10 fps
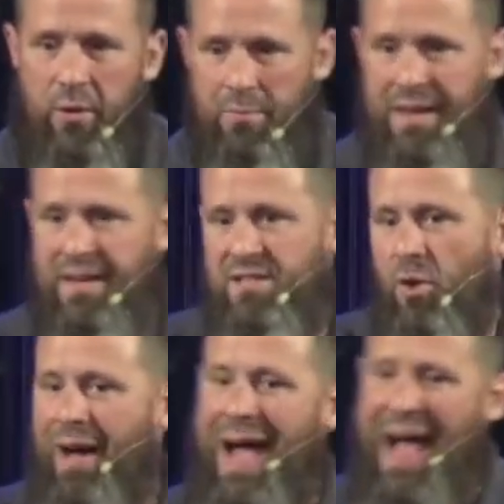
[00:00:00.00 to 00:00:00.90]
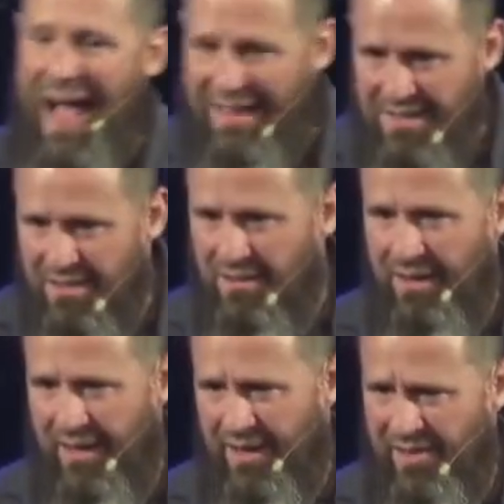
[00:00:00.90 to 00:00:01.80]
the real me. So I
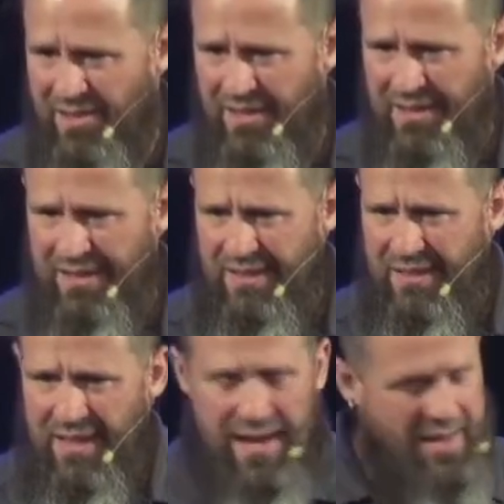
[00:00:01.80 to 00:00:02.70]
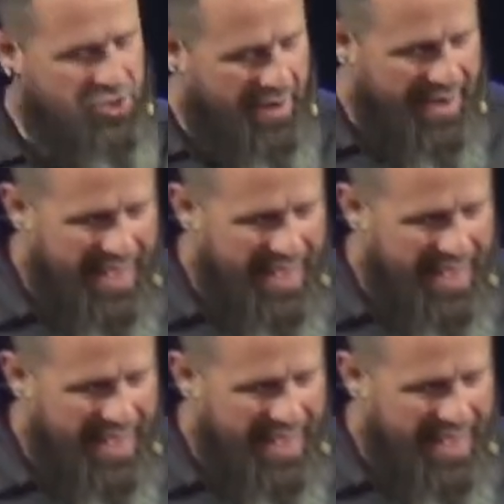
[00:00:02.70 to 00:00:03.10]
isolate and